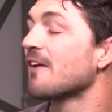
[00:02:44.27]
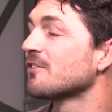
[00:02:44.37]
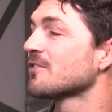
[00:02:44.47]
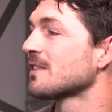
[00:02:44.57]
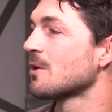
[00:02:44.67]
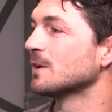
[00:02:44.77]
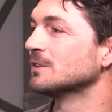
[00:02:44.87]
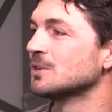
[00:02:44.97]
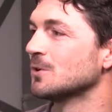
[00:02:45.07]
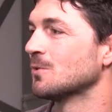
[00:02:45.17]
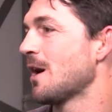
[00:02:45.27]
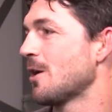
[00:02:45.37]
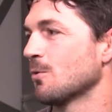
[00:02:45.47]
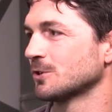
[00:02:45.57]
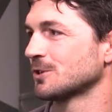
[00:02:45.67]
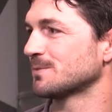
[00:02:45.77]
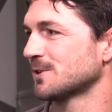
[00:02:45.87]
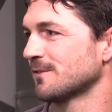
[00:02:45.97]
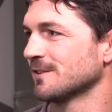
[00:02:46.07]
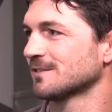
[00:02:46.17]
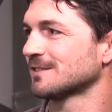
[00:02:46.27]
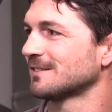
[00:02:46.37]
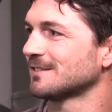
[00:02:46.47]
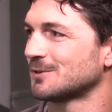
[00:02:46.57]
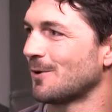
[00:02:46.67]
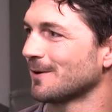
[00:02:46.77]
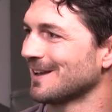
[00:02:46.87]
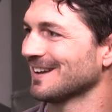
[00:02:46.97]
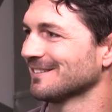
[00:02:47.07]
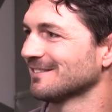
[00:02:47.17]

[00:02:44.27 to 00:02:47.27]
everything that we do a worship service to our King.